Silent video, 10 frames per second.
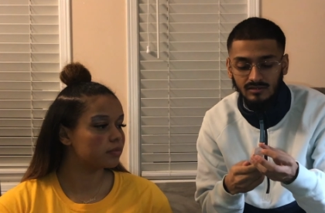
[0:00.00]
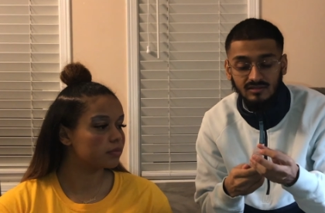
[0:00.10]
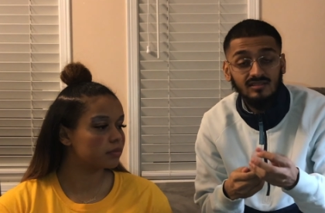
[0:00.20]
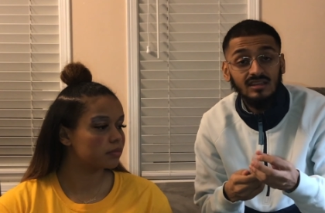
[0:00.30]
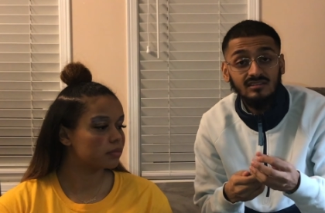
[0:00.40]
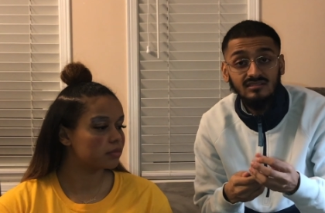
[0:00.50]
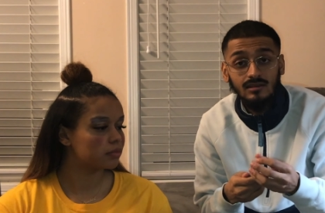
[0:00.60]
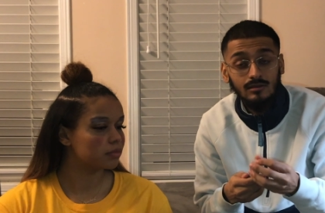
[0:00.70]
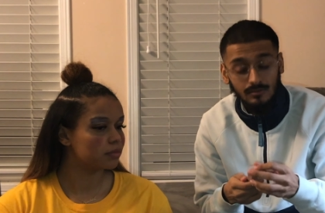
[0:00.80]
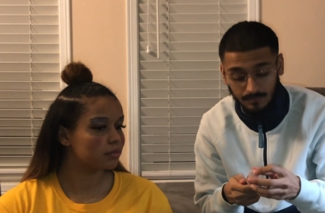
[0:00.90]
Speaker 1: skin
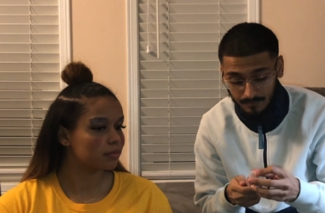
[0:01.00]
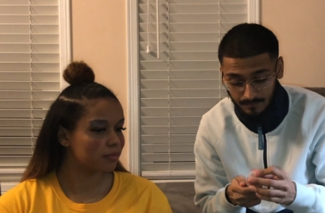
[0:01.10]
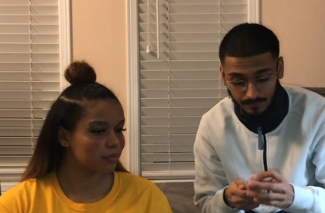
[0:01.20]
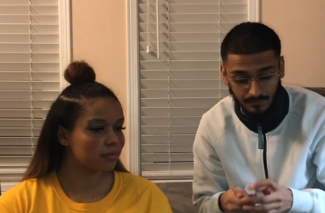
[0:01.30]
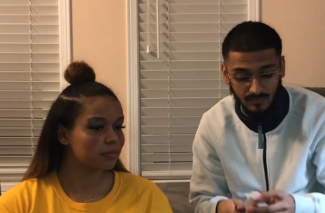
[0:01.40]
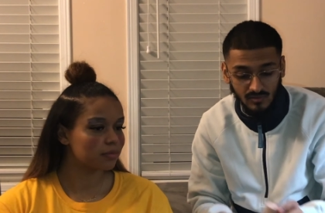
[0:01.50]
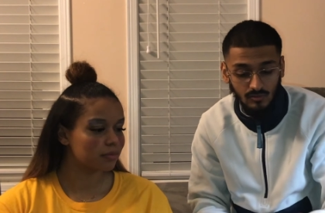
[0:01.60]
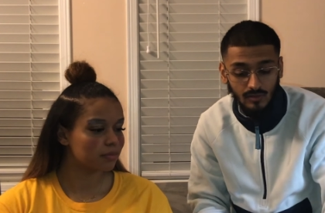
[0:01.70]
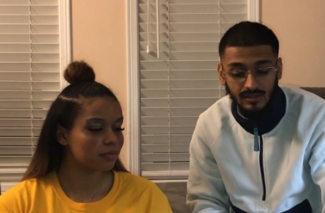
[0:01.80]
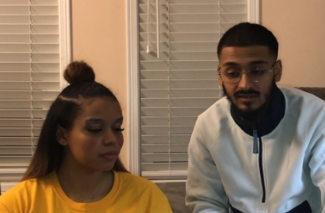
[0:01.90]
stick.
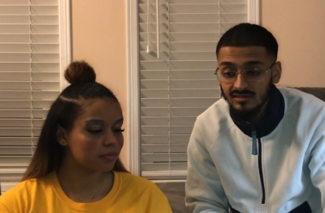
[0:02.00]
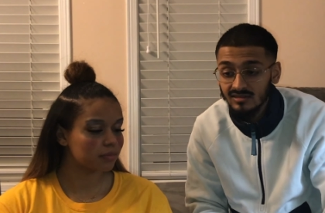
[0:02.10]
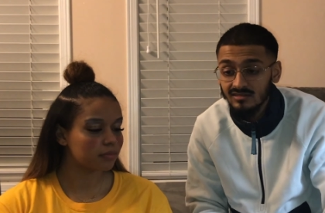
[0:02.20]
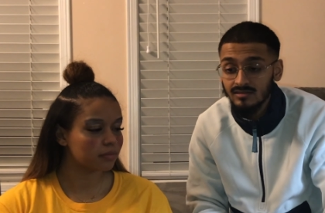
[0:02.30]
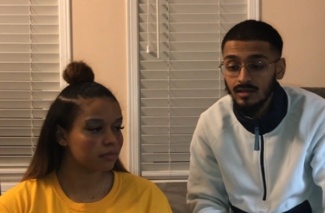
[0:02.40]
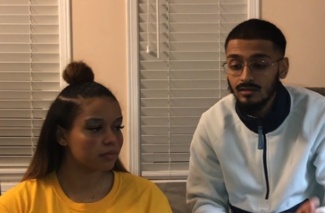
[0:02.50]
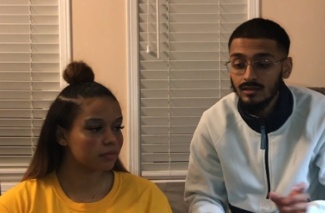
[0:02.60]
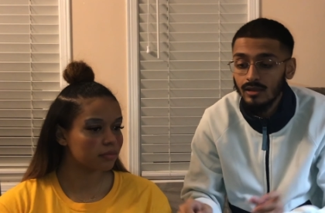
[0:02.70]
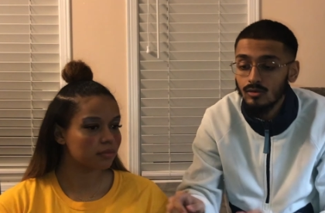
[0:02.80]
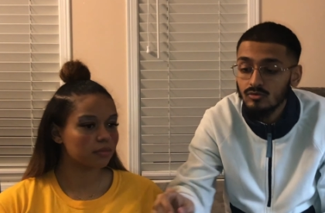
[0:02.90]
So I guess it's a stick
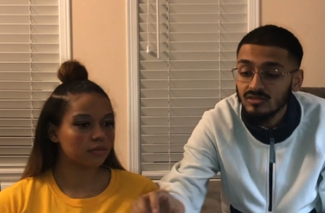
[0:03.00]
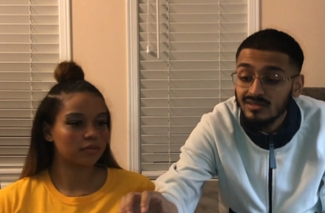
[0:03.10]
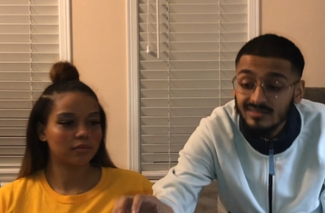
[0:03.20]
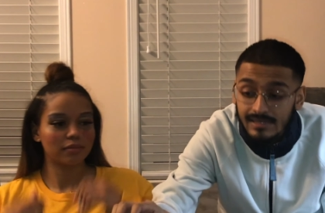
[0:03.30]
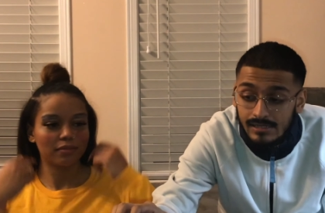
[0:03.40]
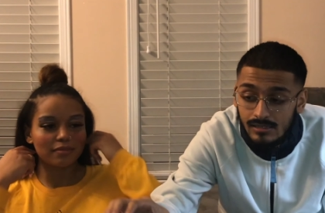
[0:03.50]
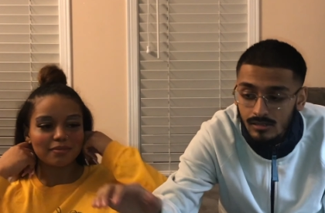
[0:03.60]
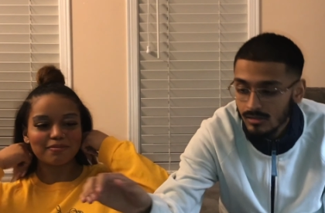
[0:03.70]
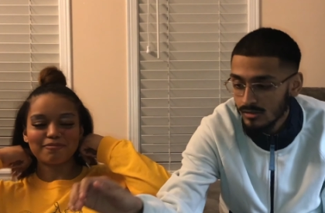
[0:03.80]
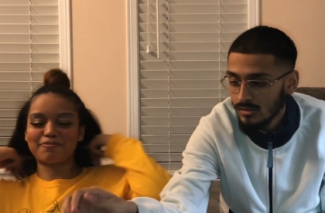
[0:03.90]
that goes on the skin.
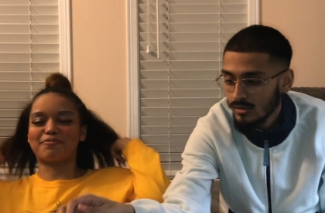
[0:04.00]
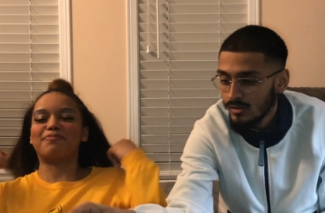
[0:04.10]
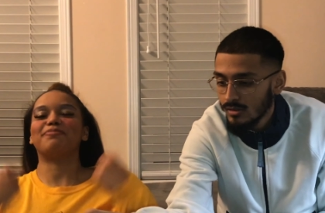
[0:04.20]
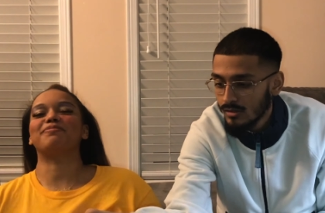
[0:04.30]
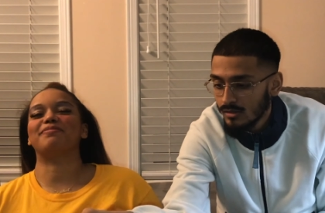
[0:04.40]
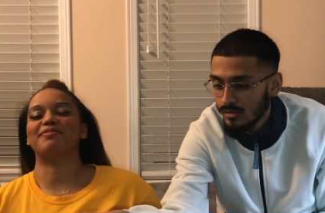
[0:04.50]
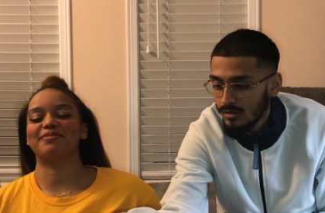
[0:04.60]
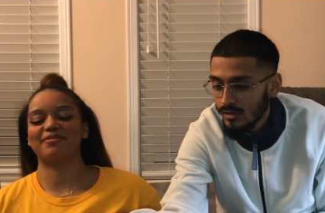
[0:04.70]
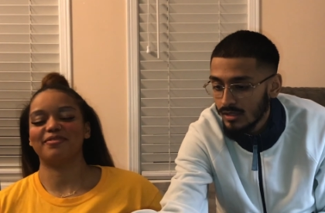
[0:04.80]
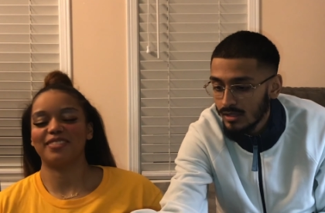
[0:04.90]

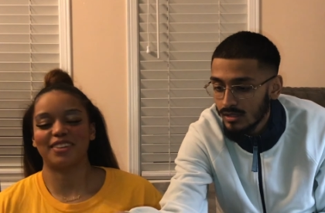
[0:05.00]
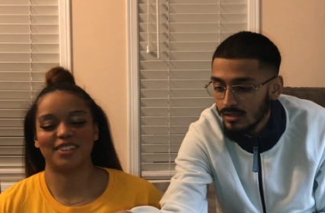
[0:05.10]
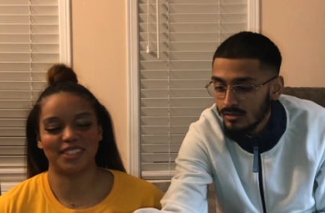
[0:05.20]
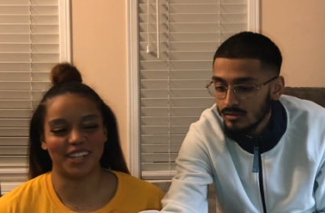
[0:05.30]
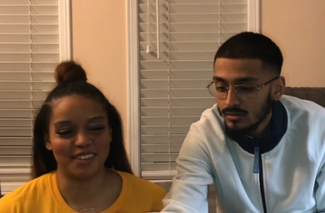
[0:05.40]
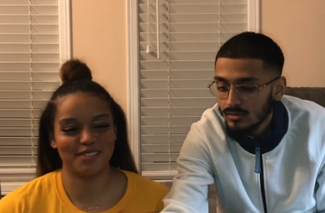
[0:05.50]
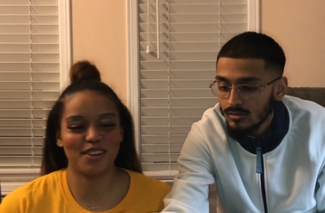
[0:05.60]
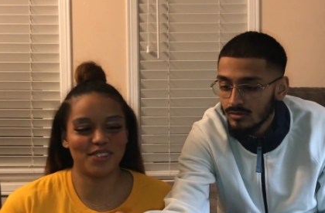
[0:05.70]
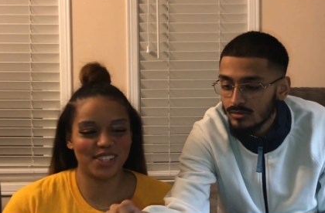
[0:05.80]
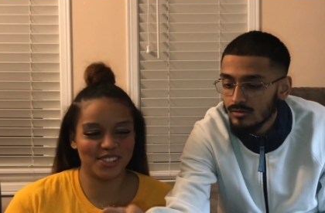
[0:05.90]
And
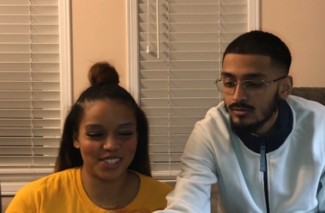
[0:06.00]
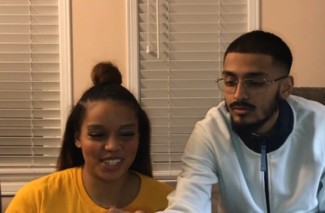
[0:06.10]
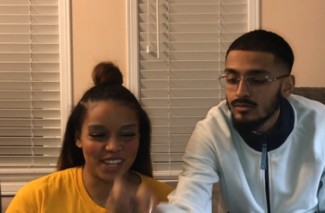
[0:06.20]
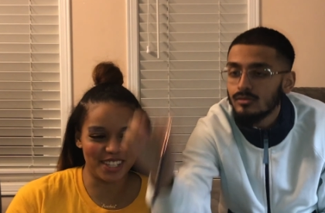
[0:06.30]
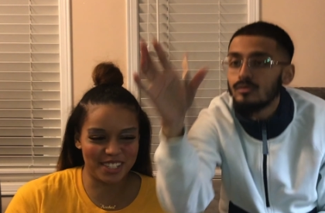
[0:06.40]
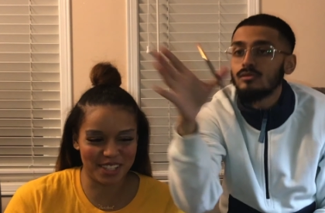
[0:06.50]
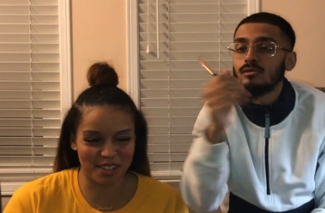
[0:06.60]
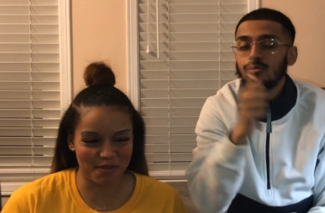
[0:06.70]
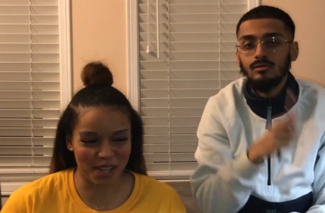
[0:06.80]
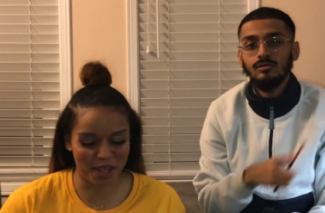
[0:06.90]
Speaker 2: revolutionizing
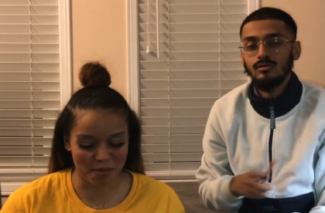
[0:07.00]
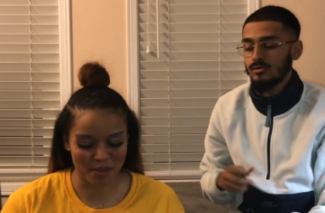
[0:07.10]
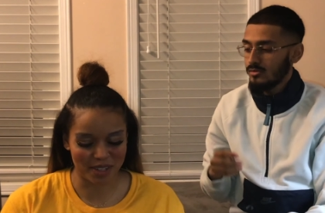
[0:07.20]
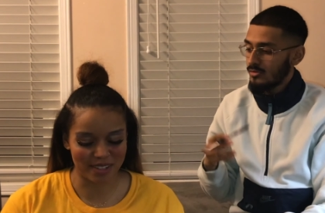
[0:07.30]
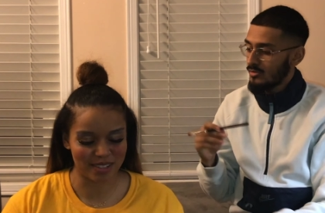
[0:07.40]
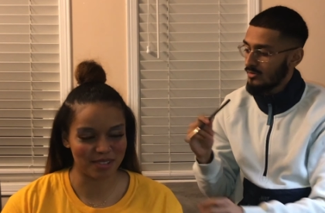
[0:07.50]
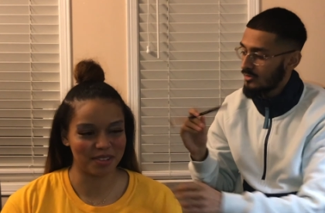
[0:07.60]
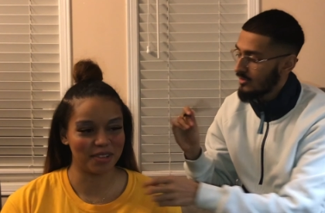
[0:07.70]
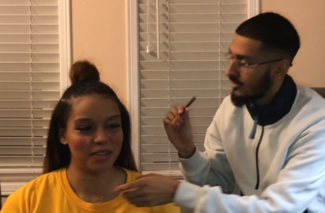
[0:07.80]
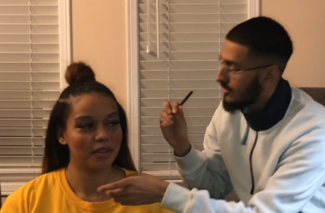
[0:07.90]
the makeup industry.
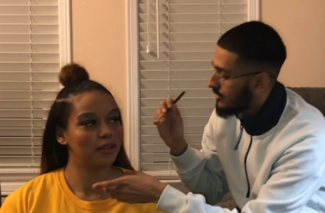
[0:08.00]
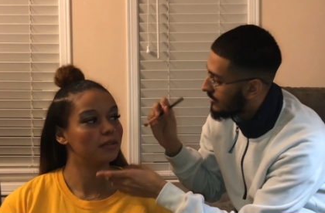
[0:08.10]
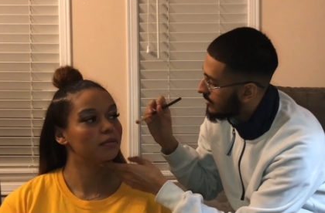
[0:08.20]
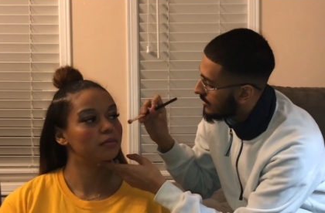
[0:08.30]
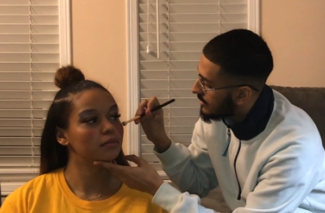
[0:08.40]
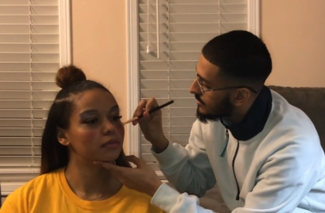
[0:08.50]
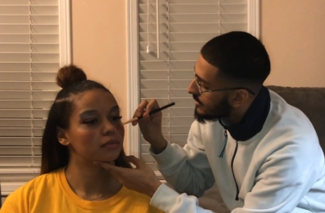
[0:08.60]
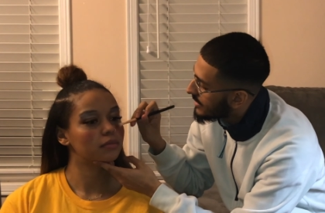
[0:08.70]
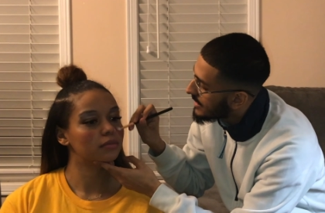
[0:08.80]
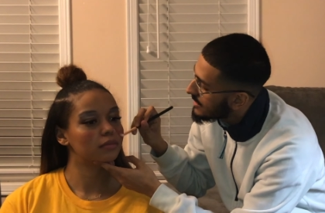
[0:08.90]
Speaker 1: We're gonna
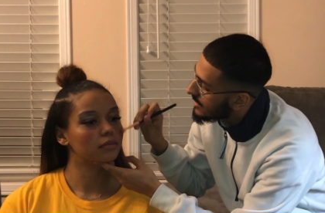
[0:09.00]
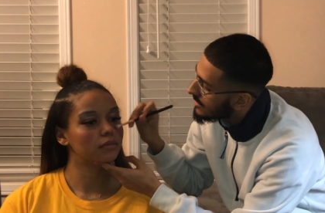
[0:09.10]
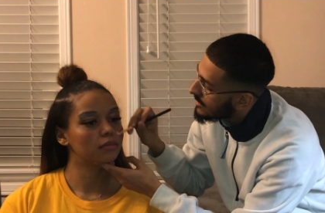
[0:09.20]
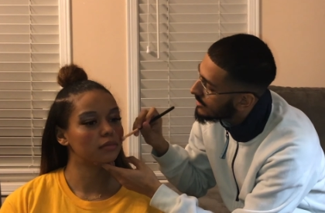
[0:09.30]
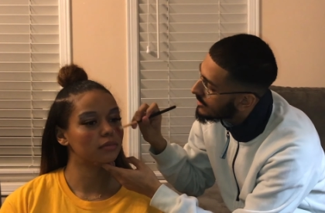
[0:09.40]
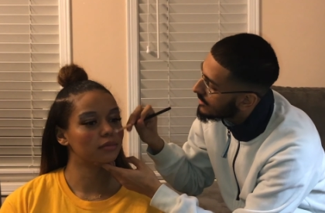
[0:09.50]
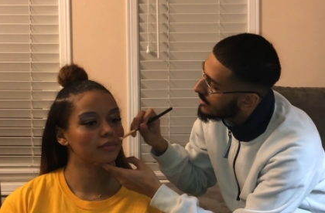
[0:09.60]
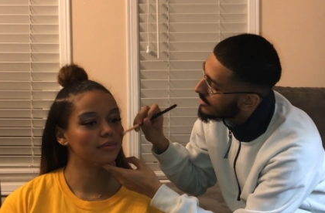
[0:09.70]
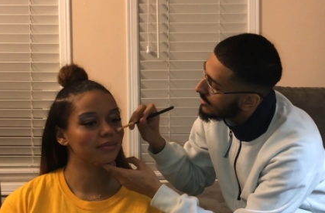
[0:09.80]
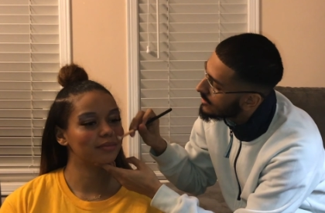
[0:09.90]
blend it.
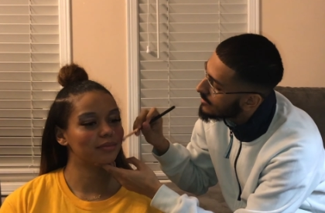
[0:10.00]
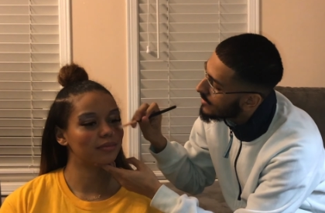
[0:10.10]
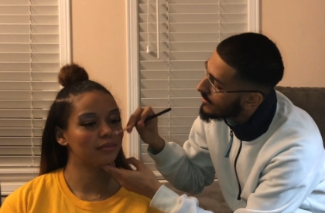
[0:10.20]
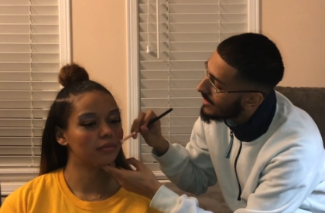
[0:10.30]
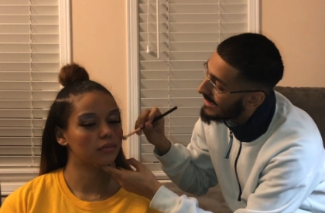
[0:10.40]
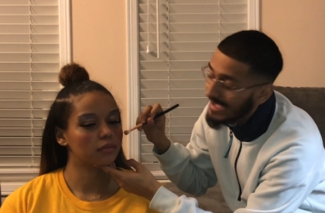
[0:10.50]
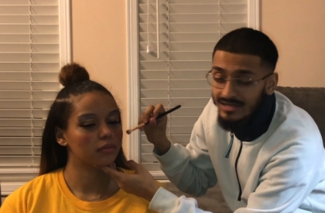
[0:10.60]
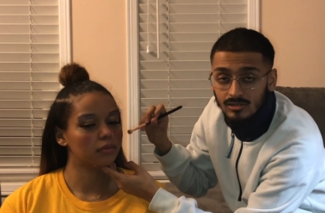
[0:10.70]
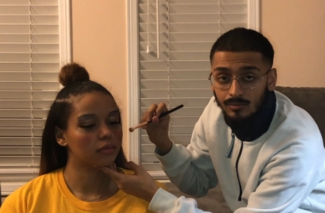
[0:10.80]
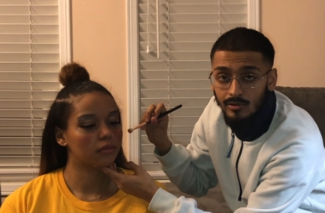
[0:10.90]
Remember how I
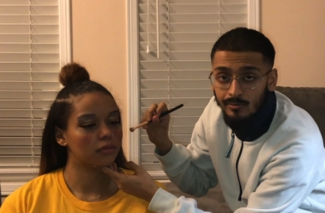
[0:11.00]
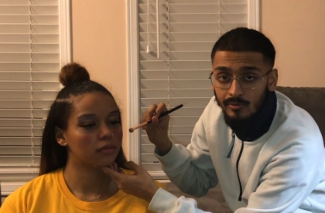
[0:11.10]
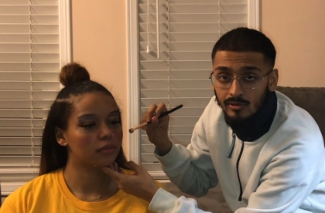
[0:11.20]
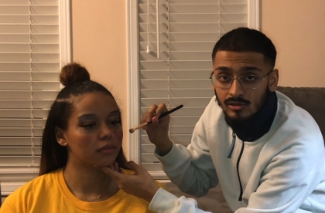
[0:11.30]
added the purple